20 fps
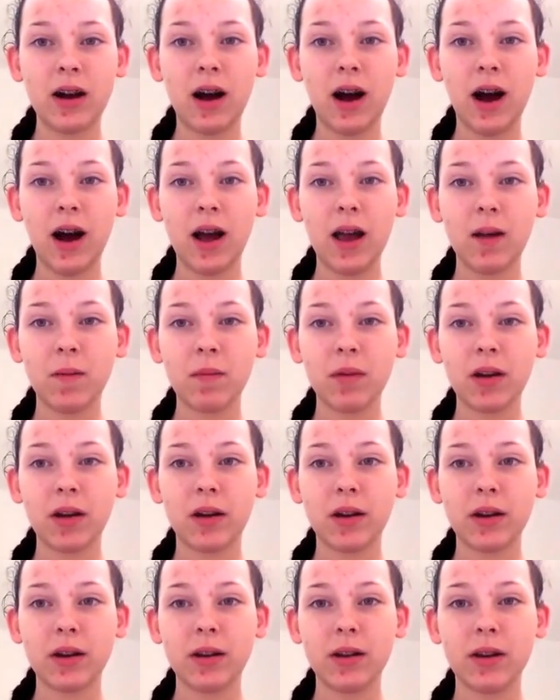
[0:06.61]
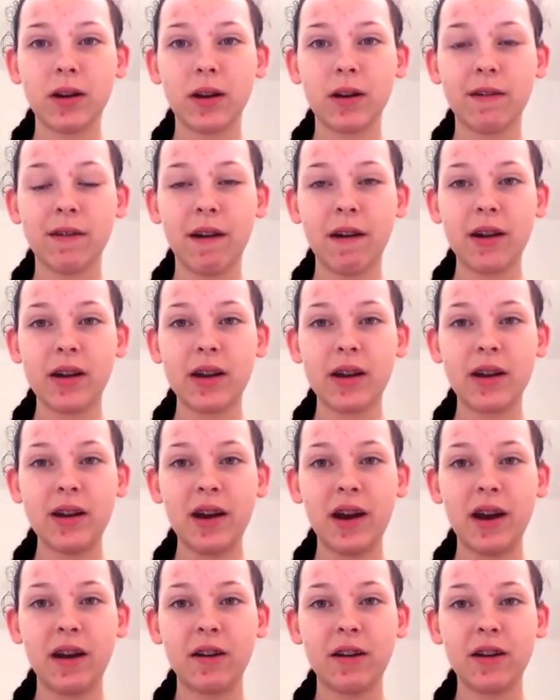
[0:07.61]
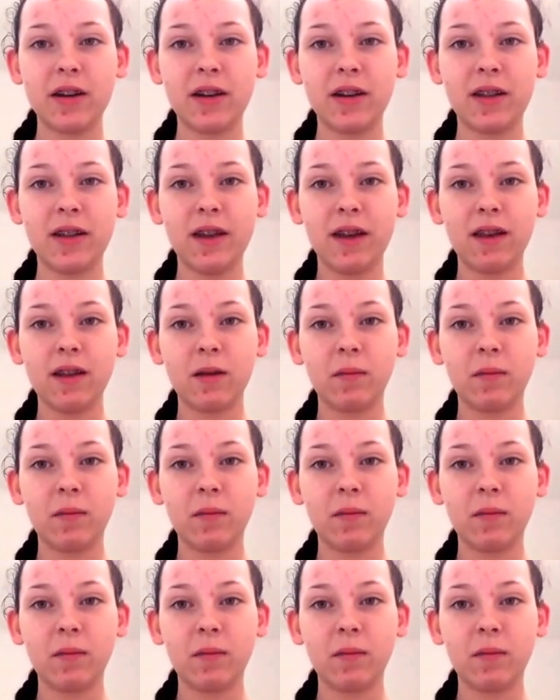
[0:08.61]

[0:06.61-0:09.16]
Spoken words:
I'm going to go very detailed into this.